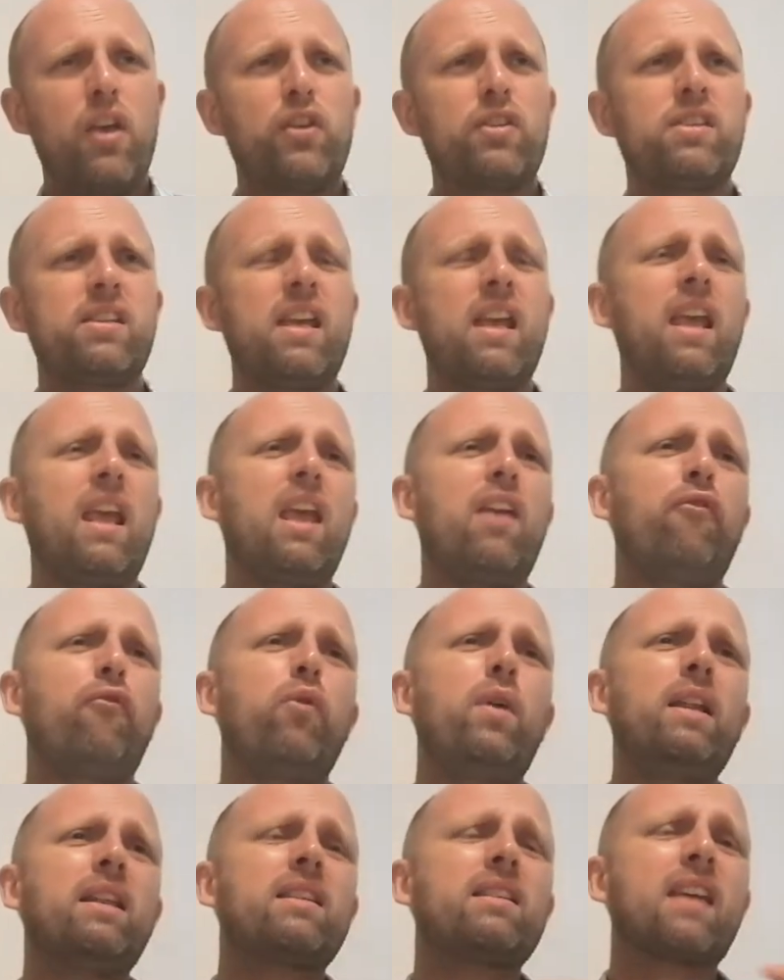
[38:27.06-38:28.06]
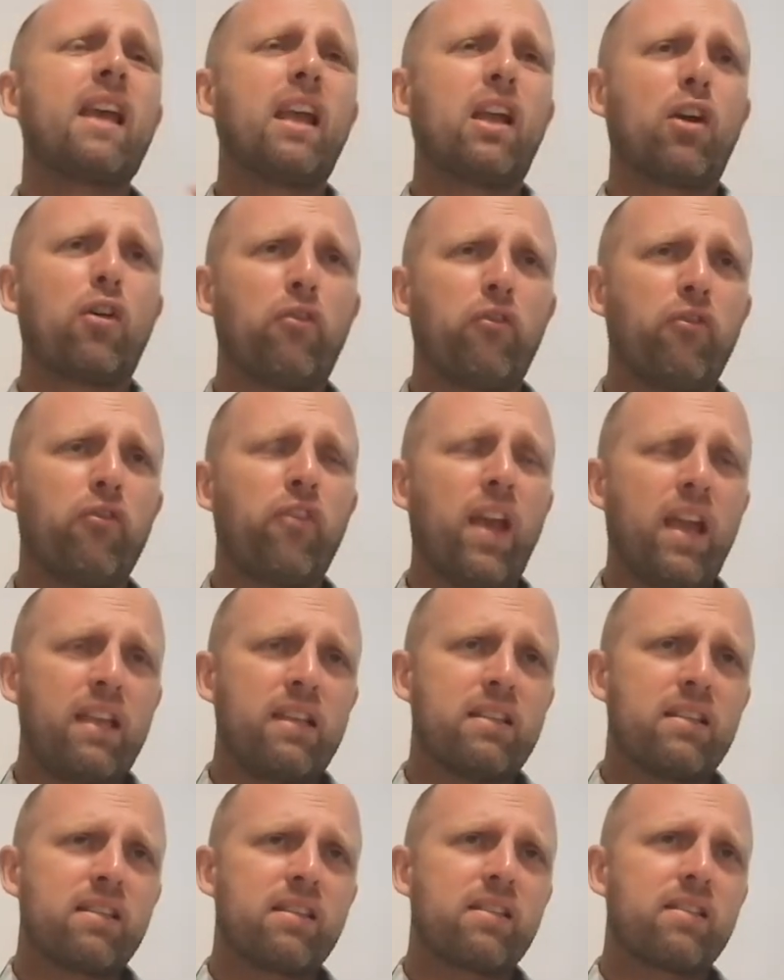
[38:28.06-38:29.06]
You see, if we take
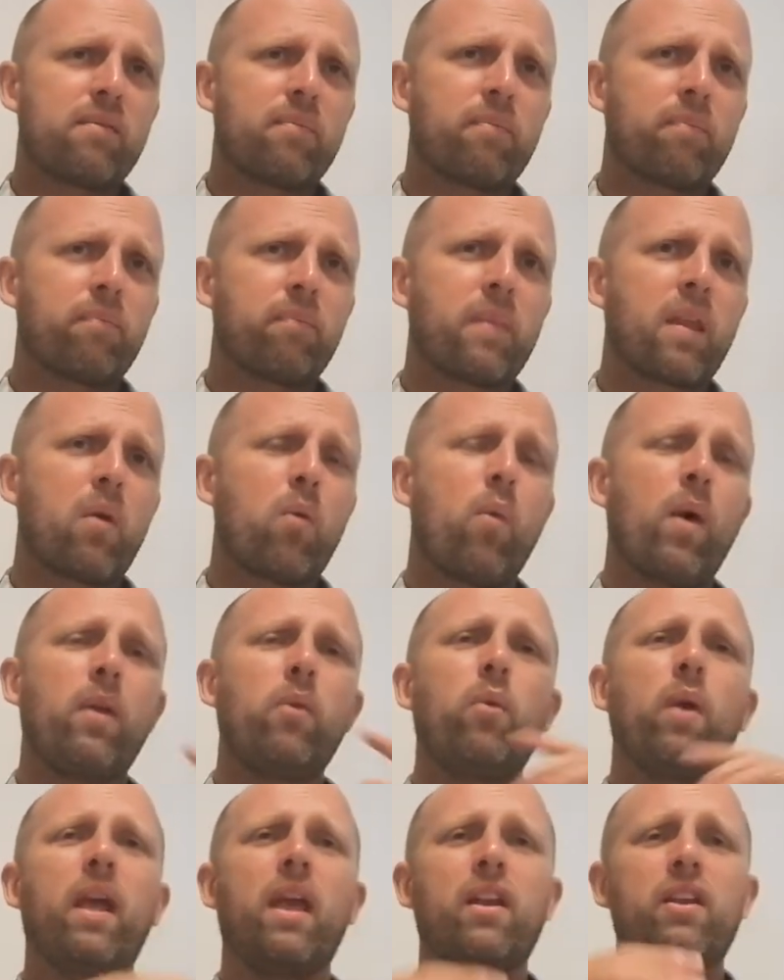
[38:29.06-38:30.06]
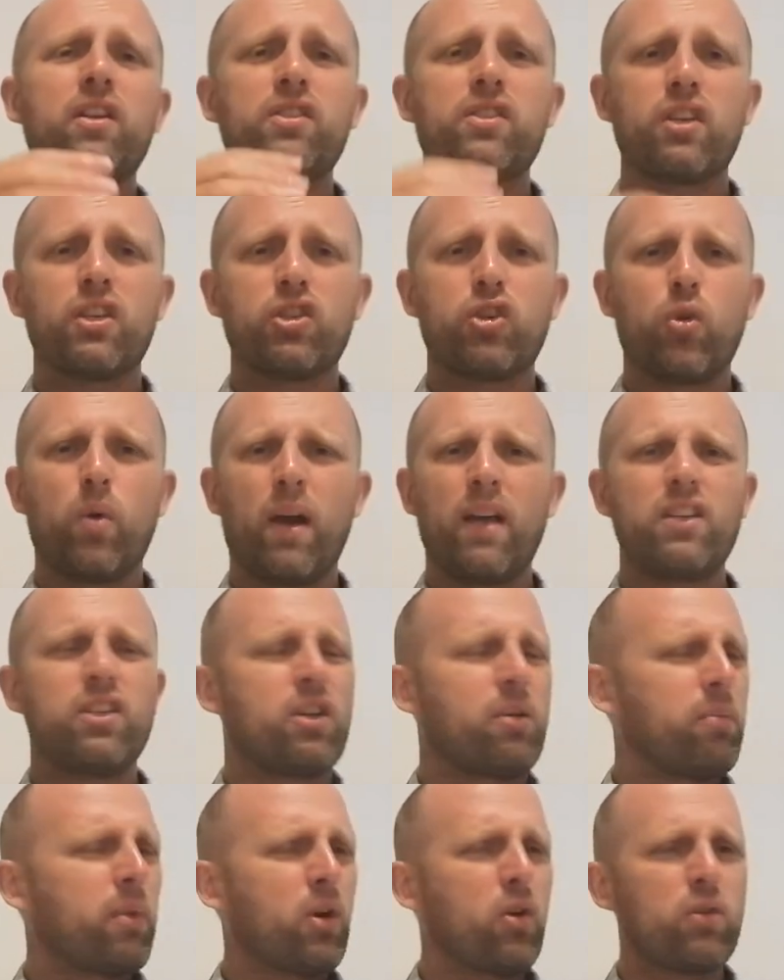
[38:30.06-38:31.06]
offense when we're in a
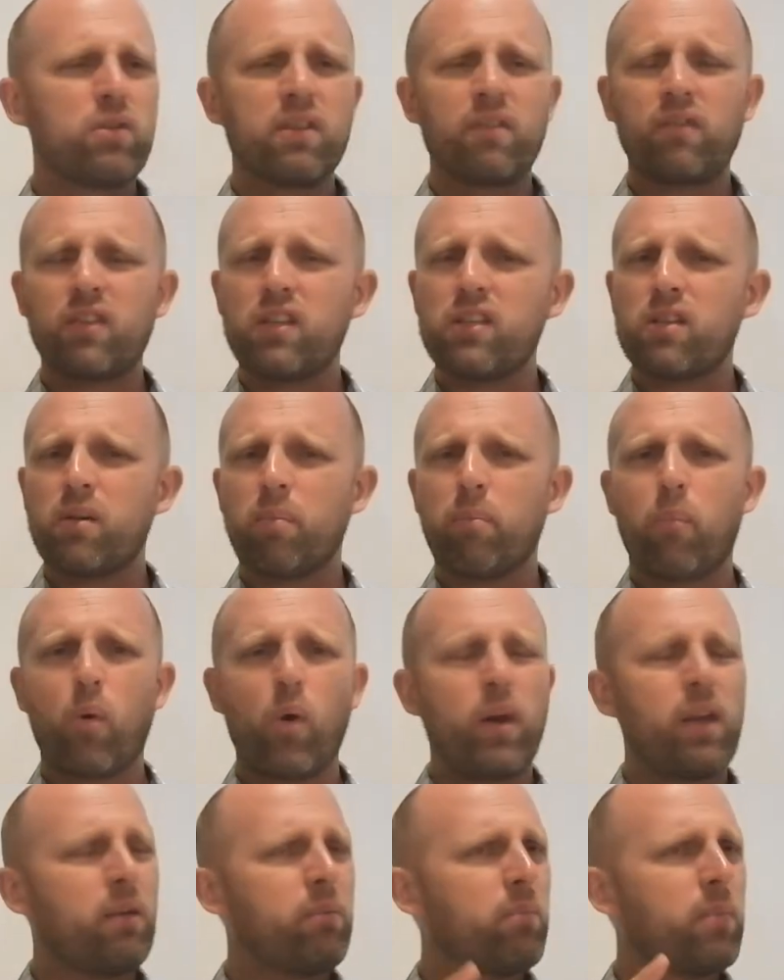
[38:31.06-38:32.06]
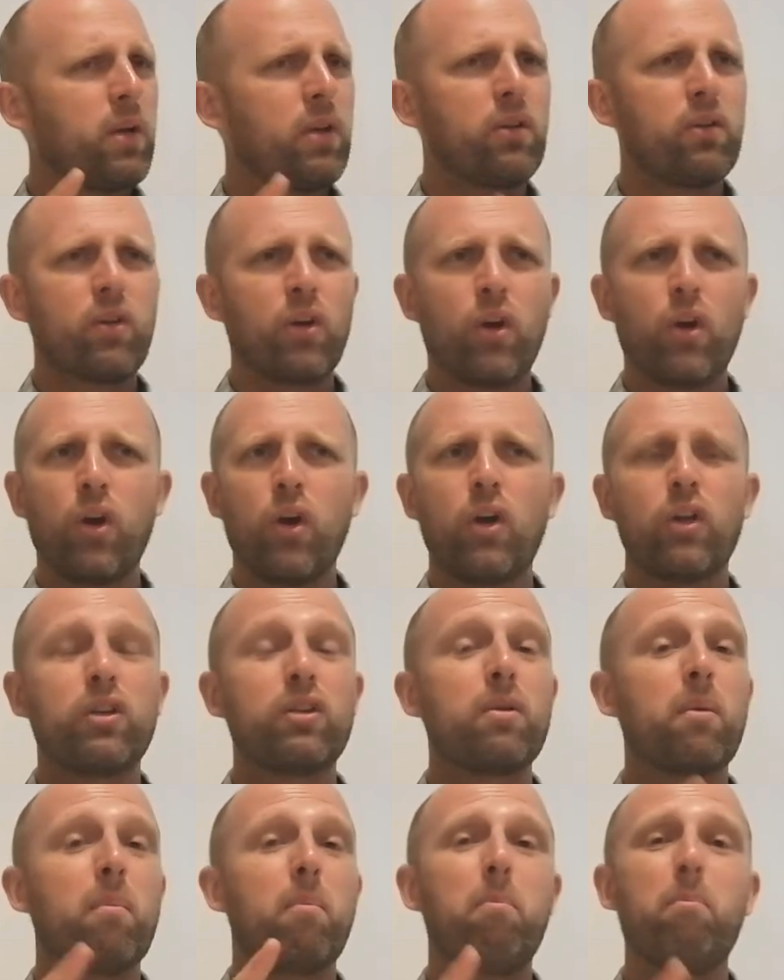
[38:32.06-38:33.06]
situation because of disappointment,
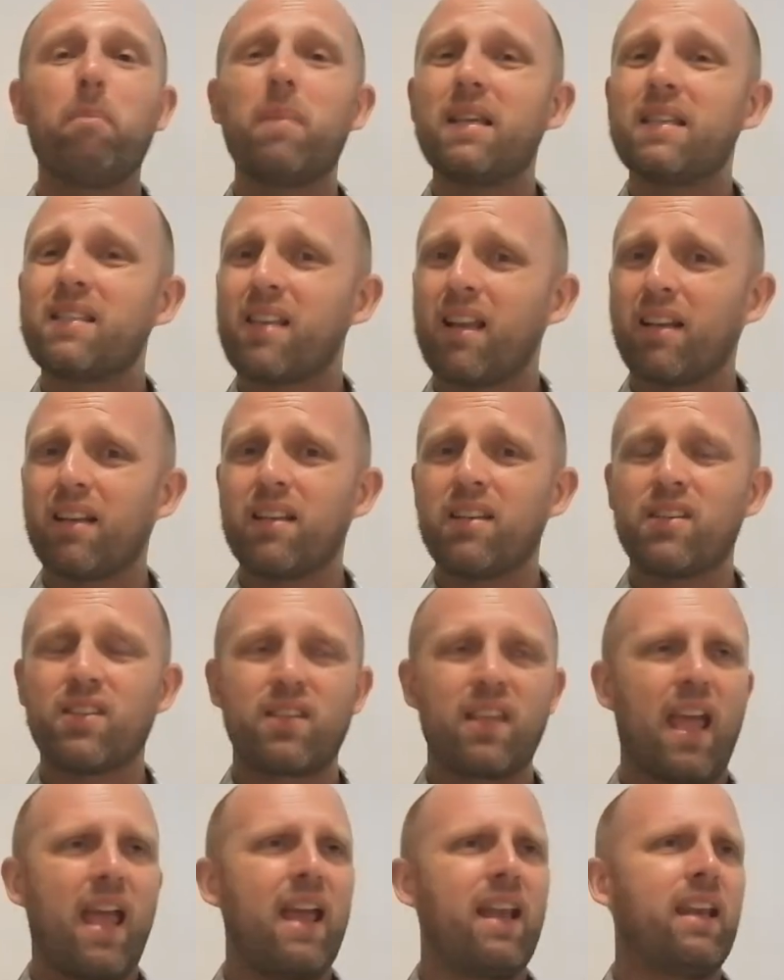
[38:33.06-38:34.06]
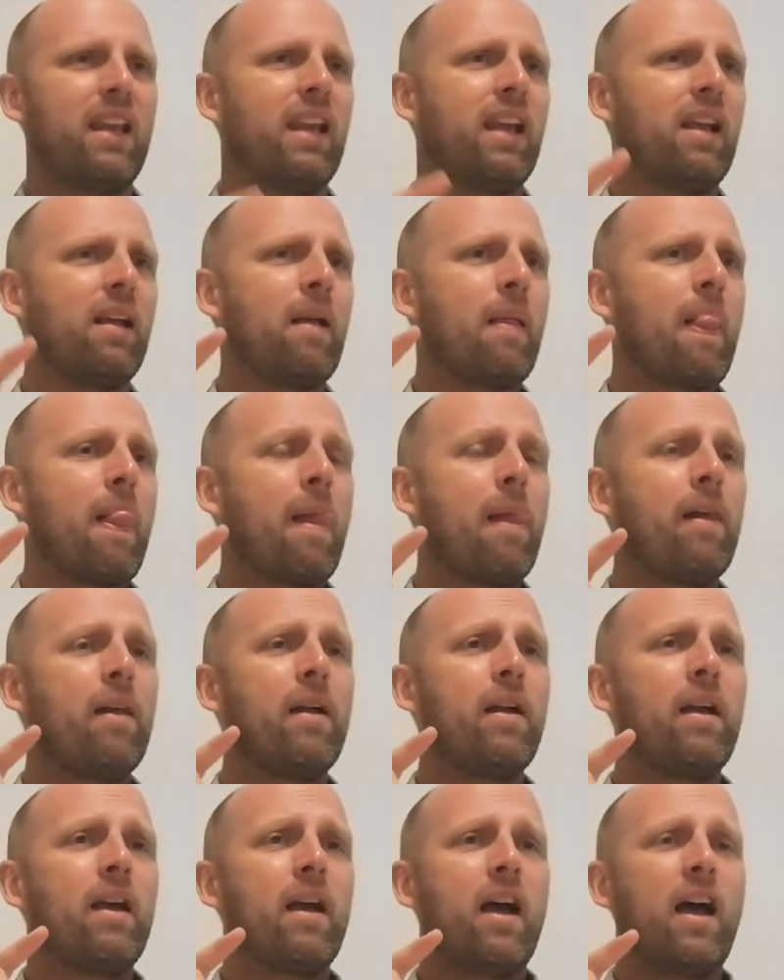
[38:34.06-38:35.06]
hurt, misunderstanding,
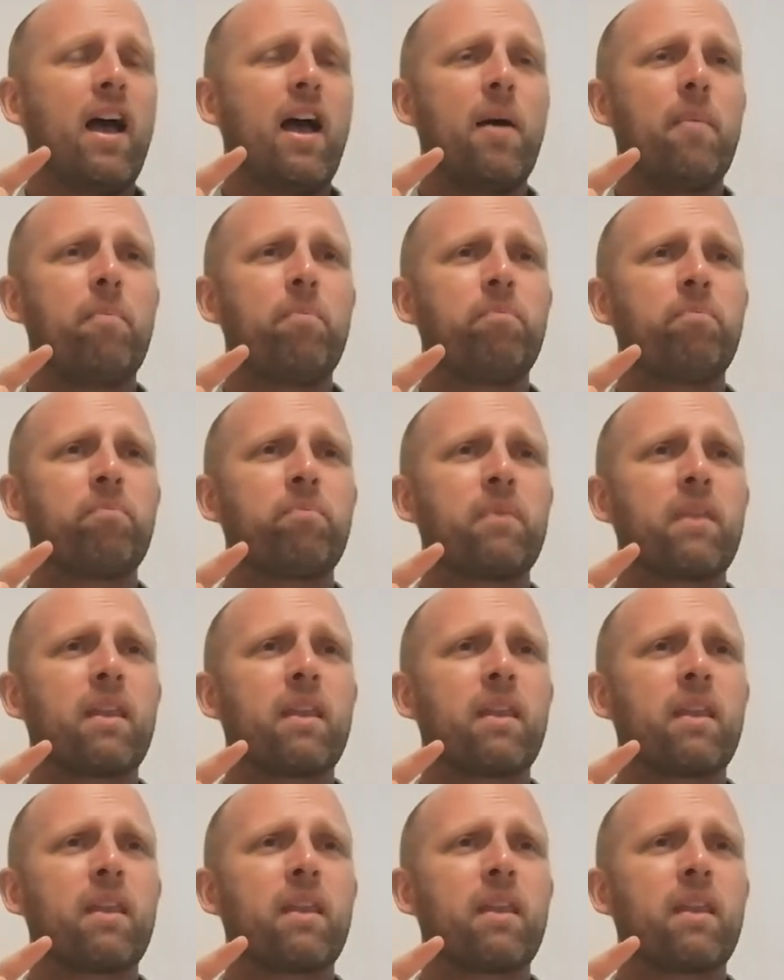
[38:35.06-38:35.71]
um,